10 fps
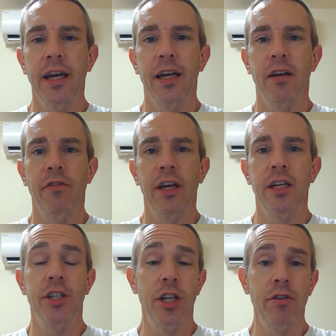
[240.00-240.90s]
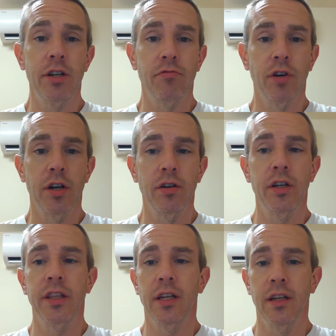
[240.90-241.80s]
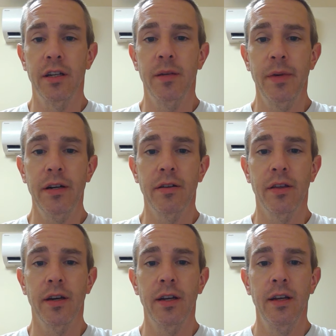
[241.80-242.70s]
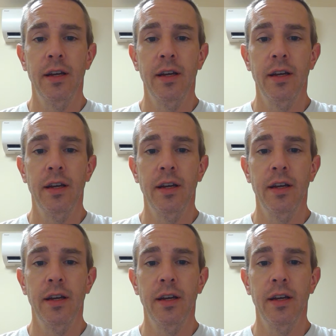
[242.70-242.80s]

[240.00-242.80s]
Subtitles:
have a charity runner in the London Marathon.